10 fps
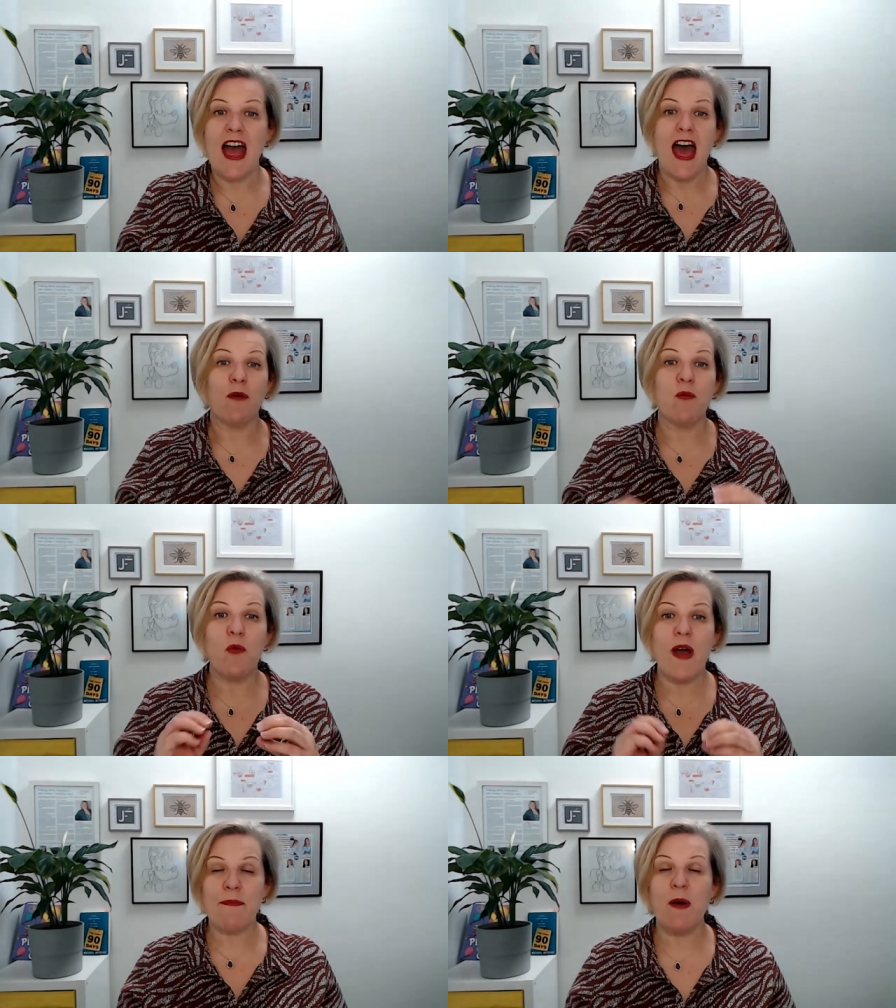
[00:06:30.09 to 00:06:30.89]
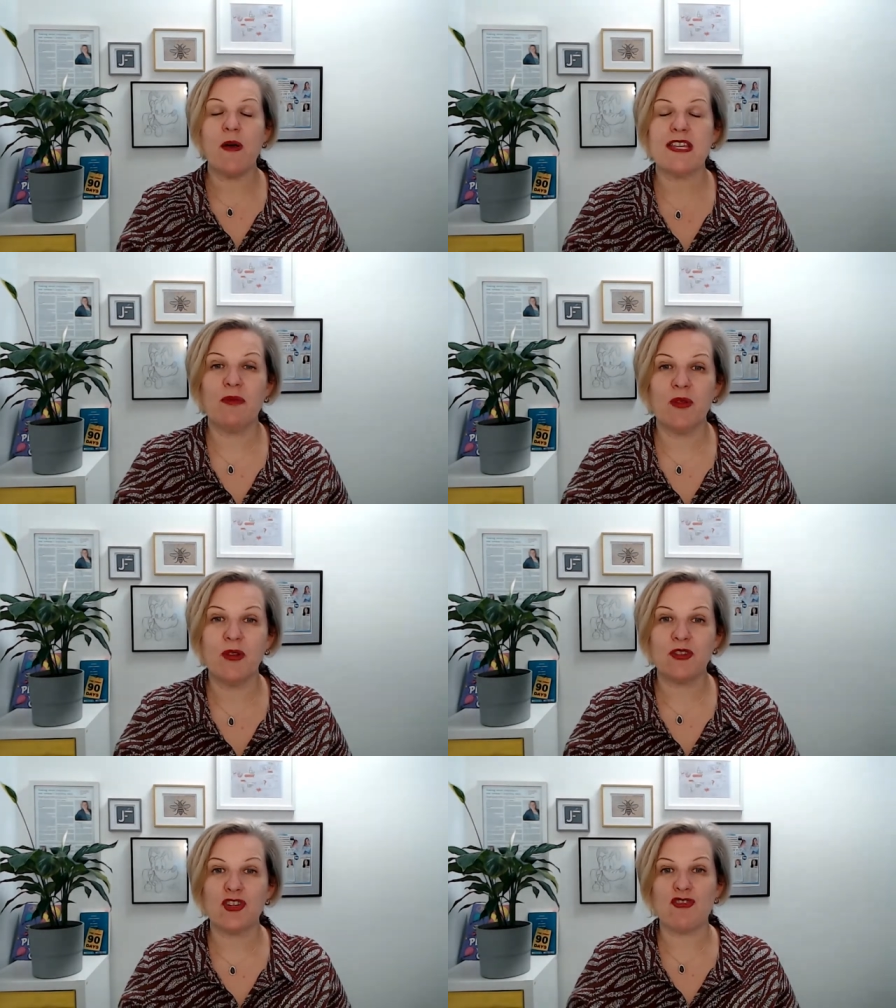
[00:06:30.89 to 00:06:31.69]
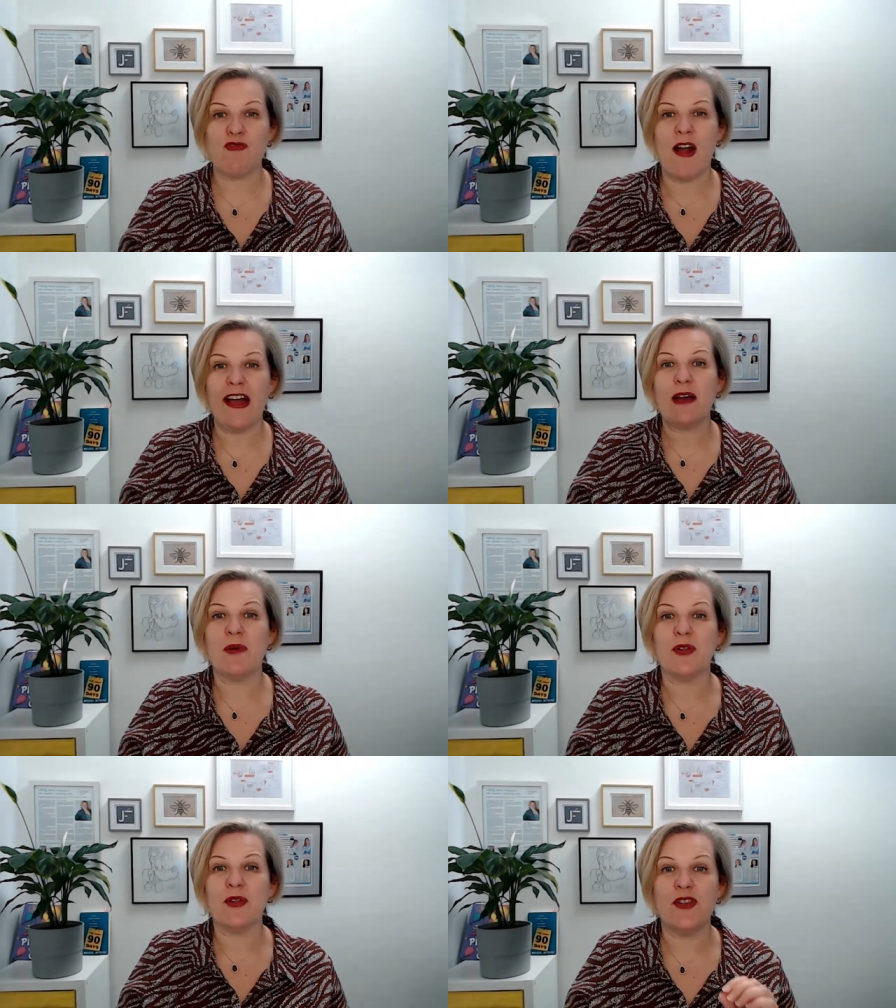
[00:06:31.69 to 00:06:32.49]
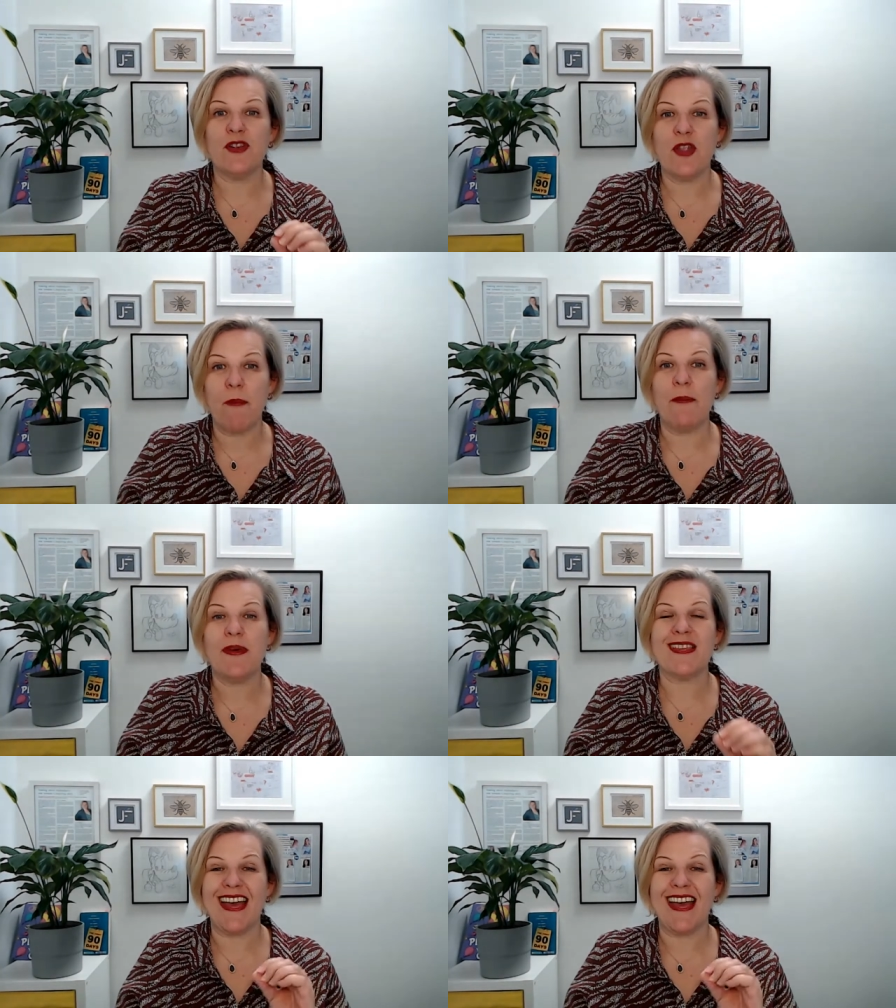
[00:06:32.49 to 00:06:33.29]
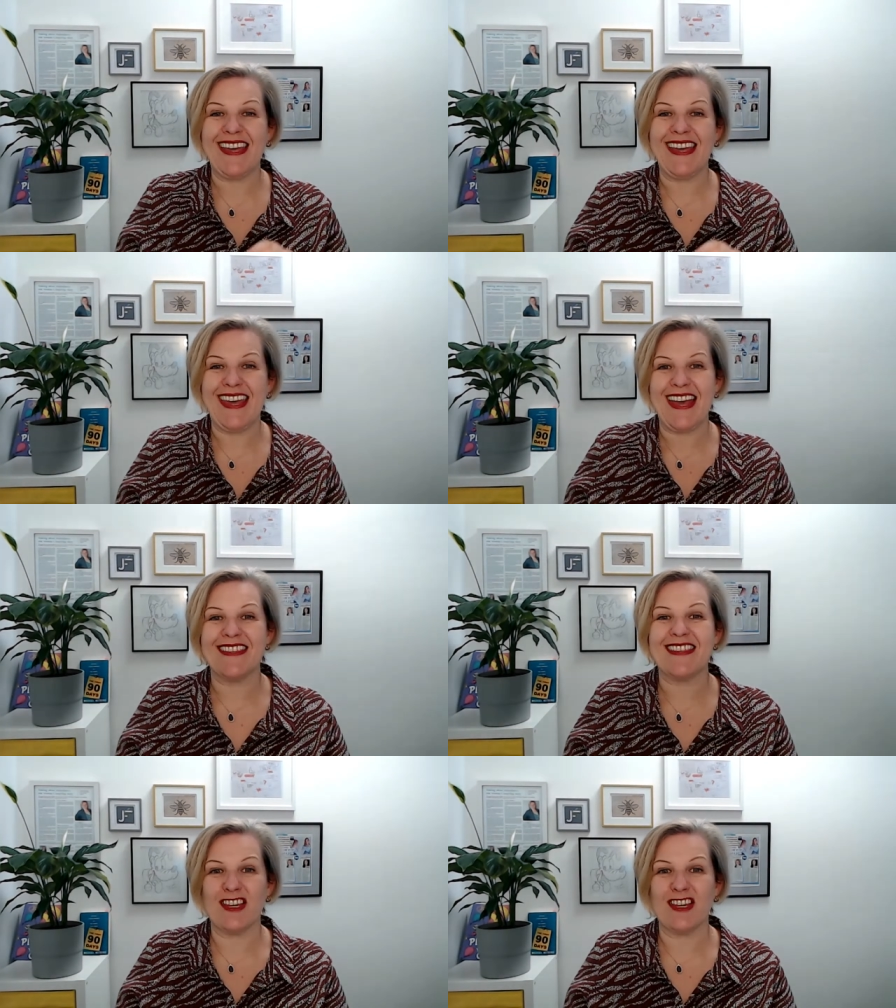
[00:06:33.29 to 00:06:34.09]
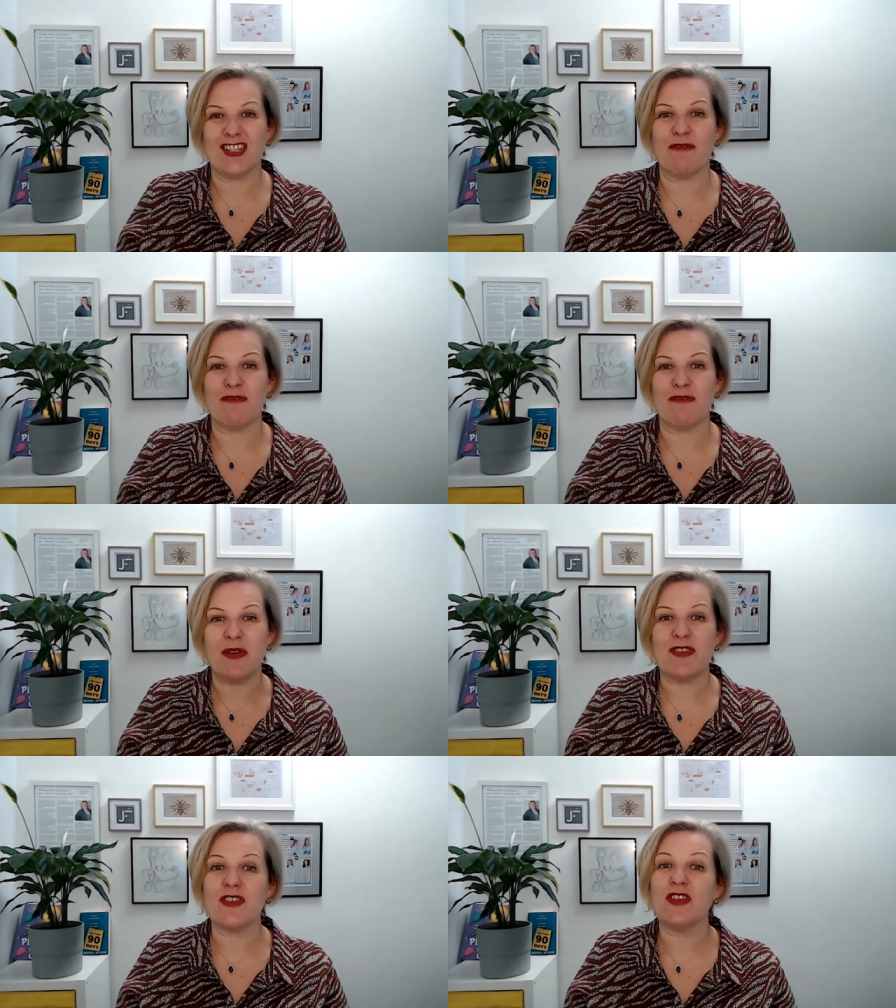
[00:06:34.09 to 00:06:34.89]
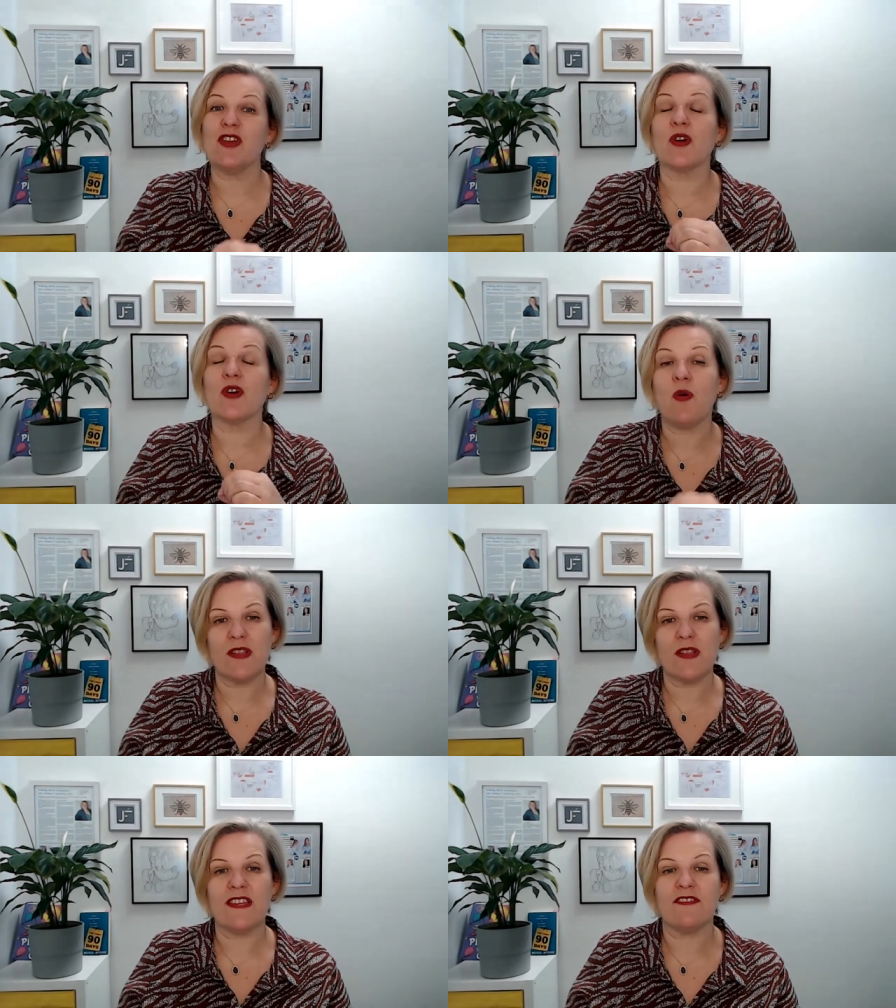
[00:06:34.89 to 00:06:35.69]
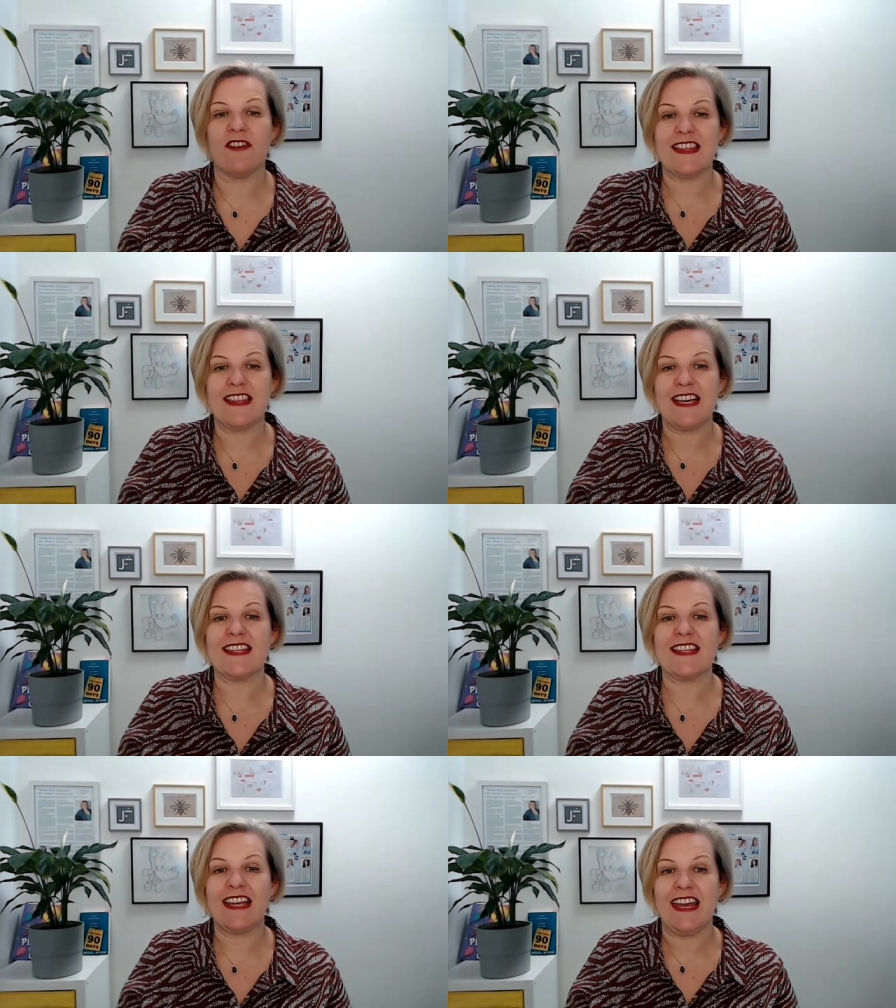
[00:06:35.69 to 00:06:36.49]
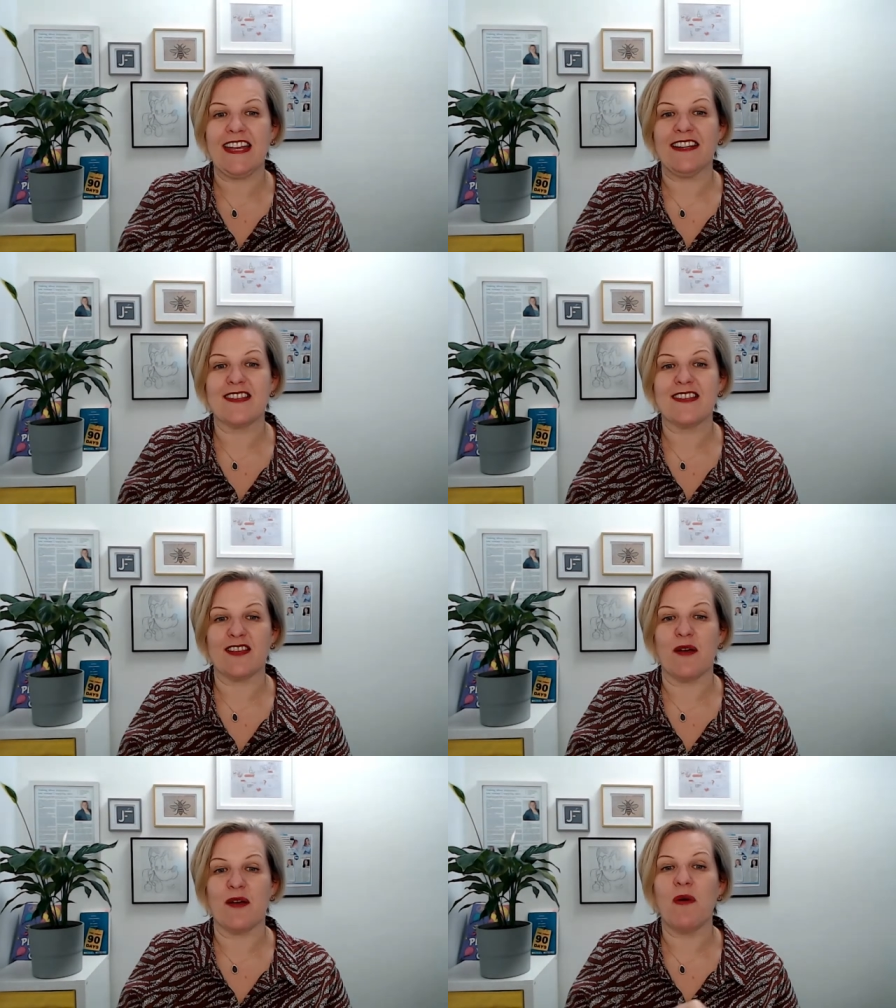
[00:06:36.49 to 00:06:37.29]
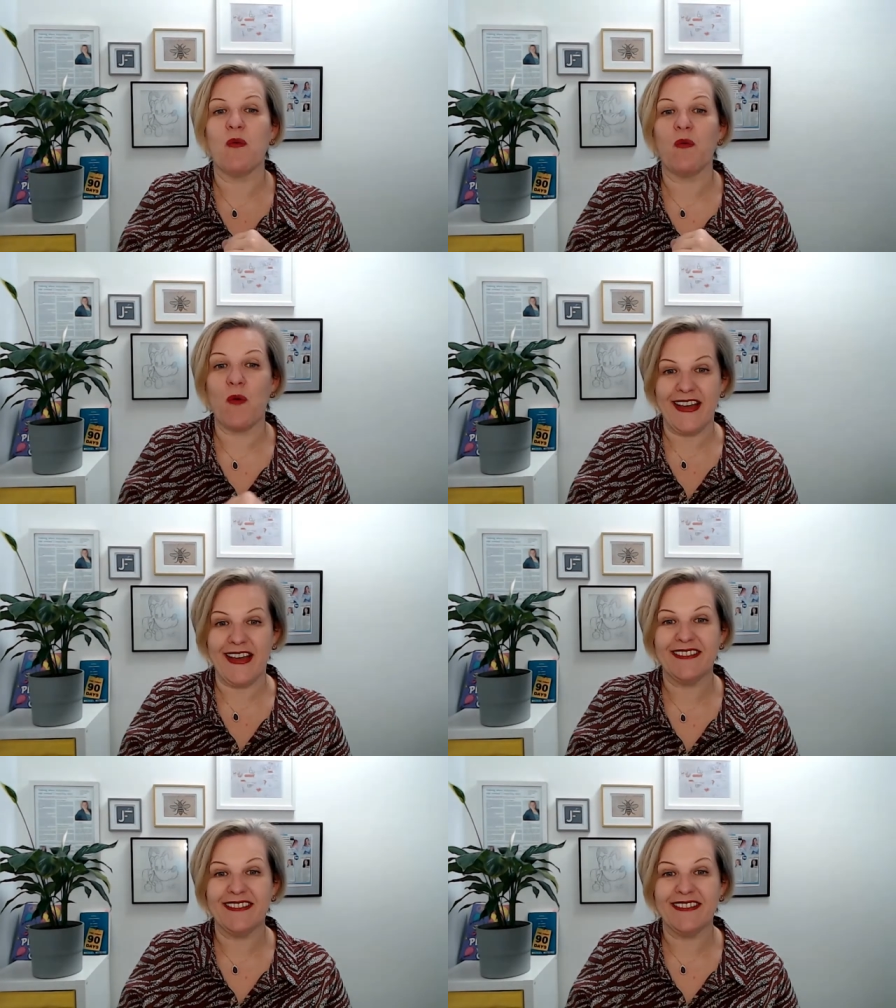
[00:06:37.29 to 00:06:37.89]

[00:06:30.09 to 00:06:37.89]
And where possible, try and put numbers against the achievement so that you can quantify this in some way.